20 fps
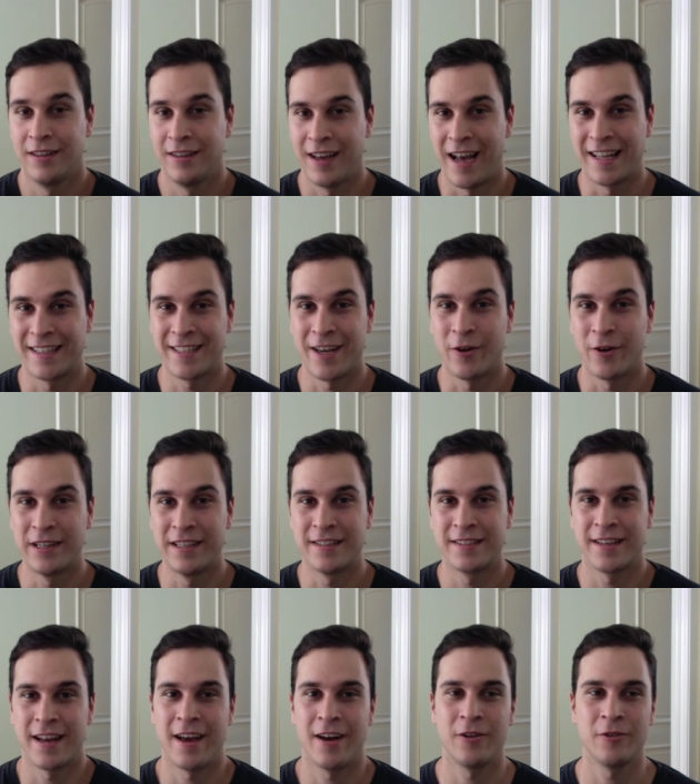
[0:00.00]
that's how it is
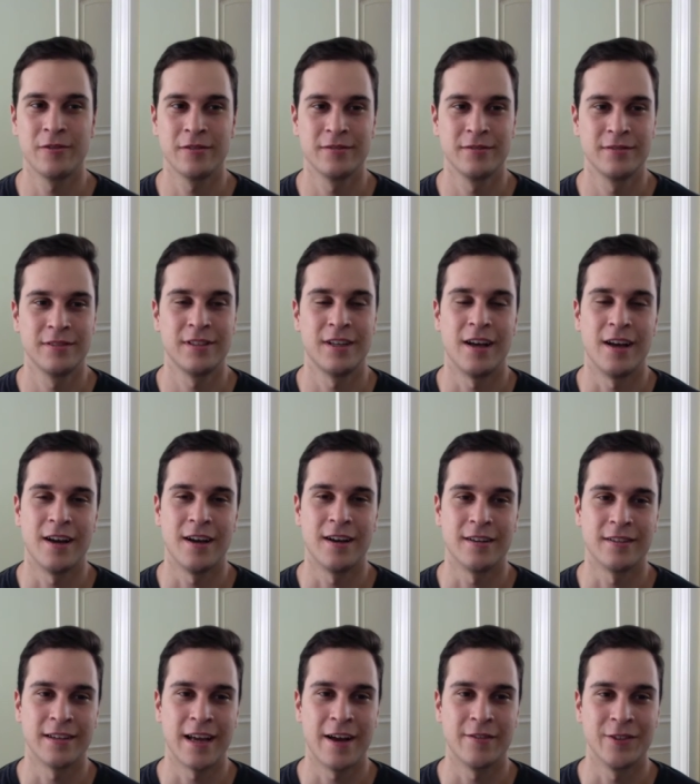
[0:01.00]
now. Uh,
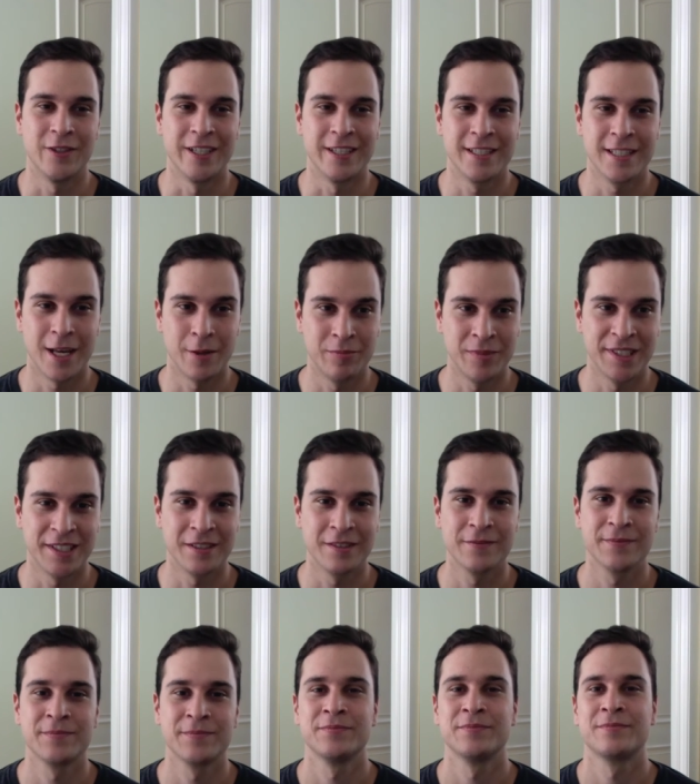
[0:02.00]
we have to accept it.
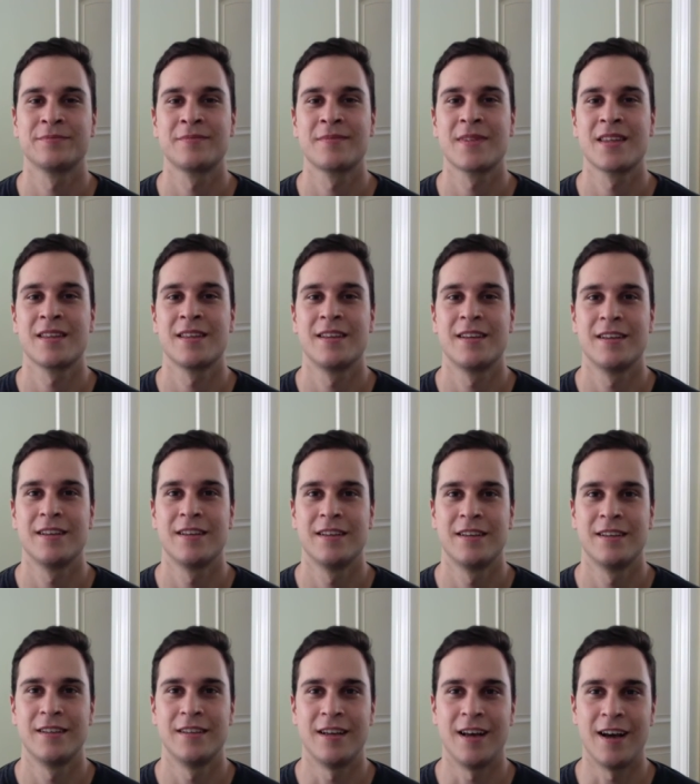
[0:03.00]

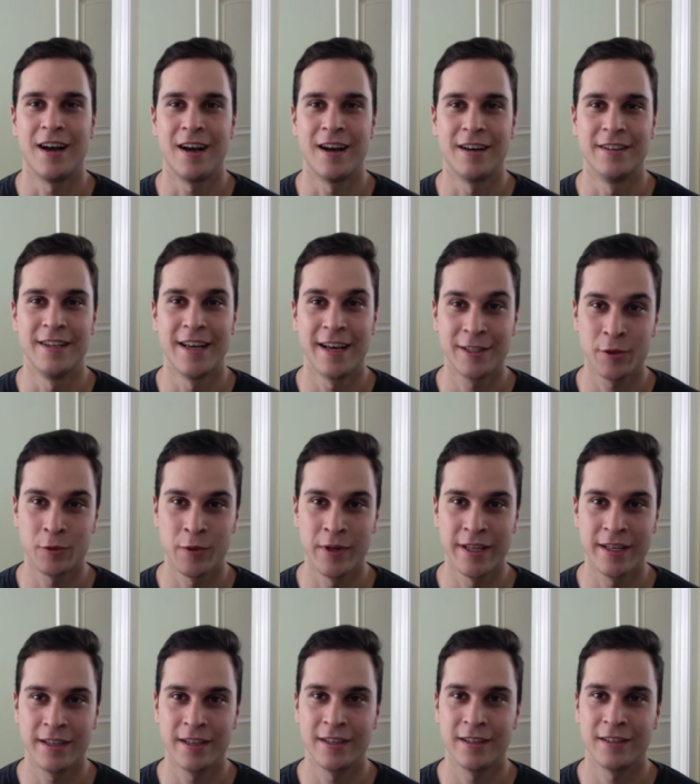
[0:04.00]
Uh, next
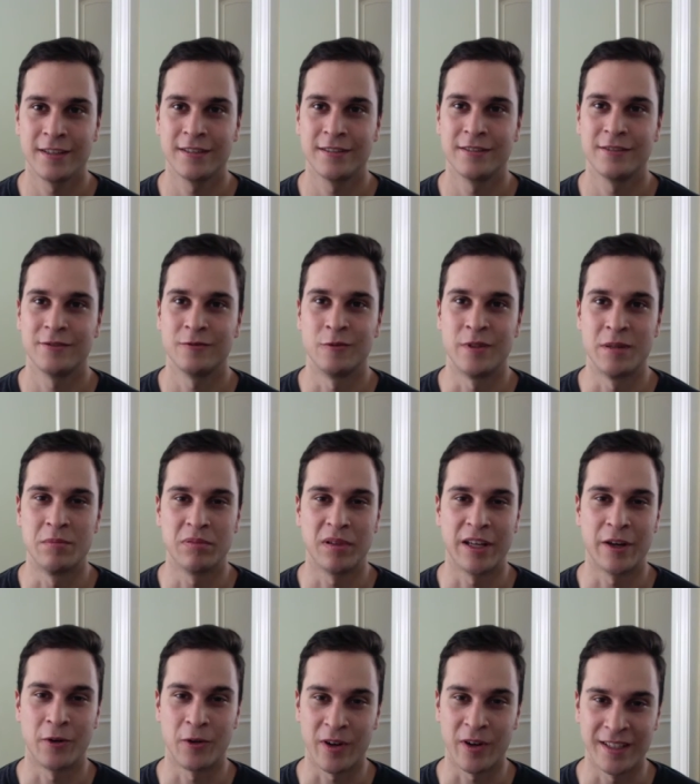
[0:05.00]
week, we
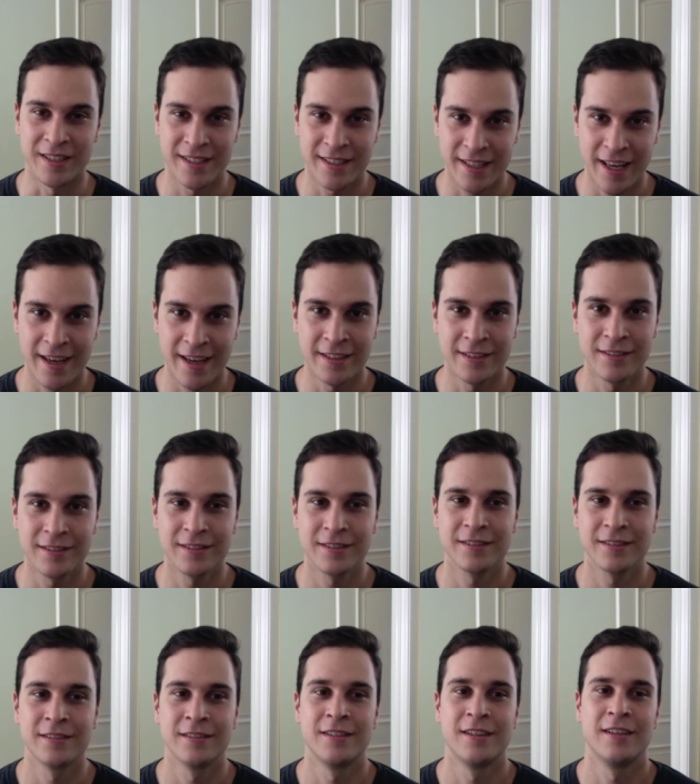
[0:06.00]
play Oregon State.
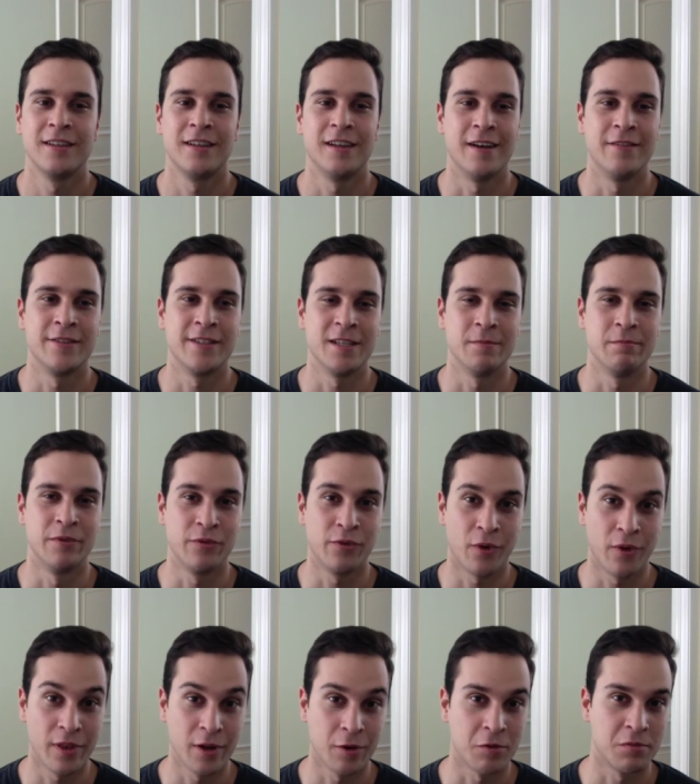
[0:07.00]
I've said
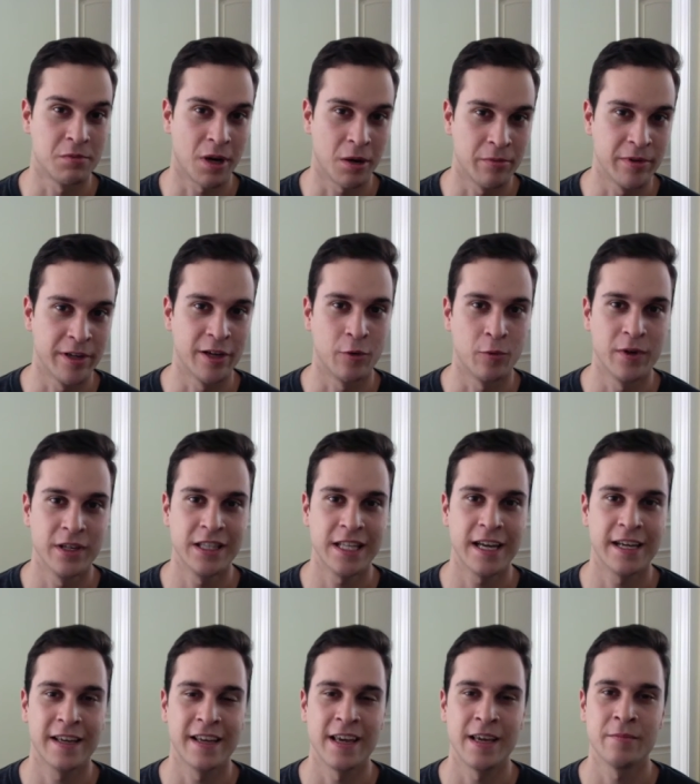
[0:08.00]
before that we're probably going to win
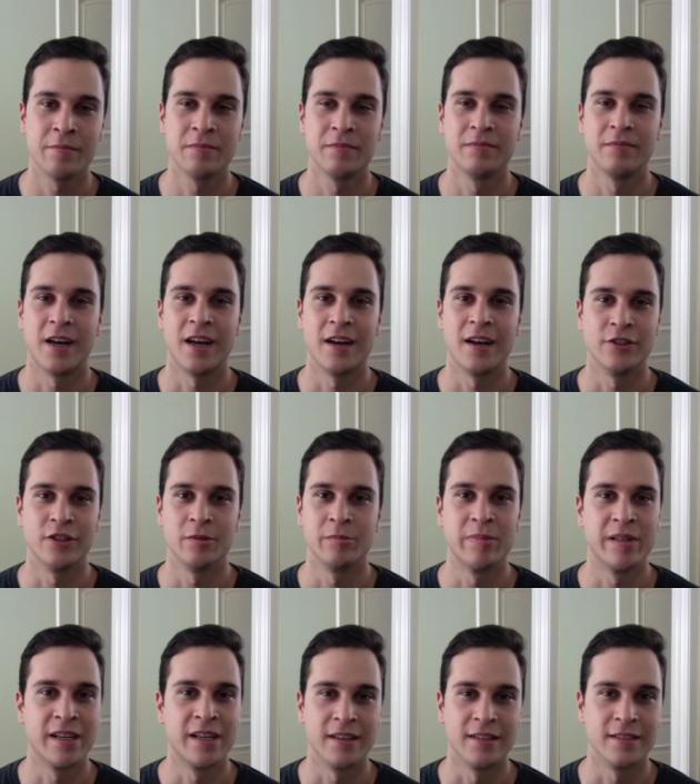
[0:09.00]
that game, uh, just
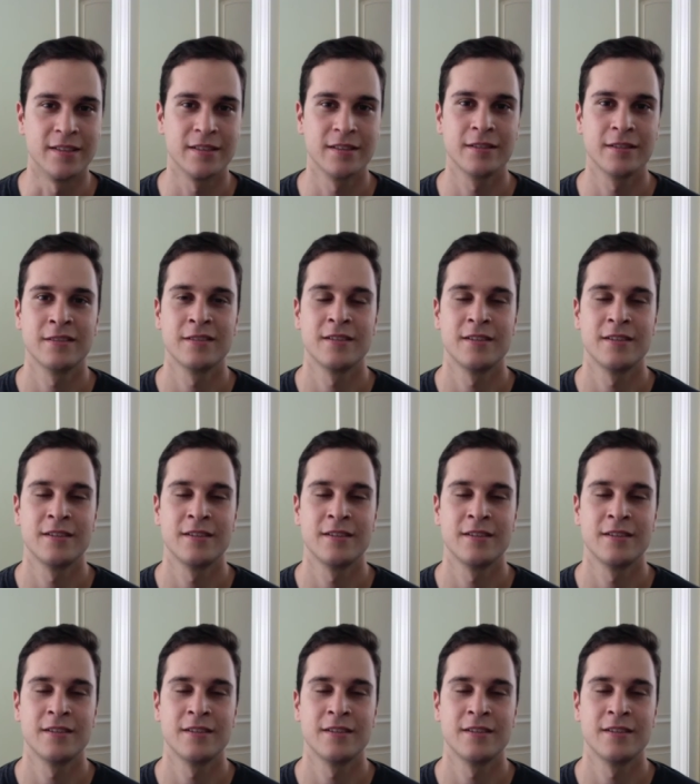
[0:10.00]
because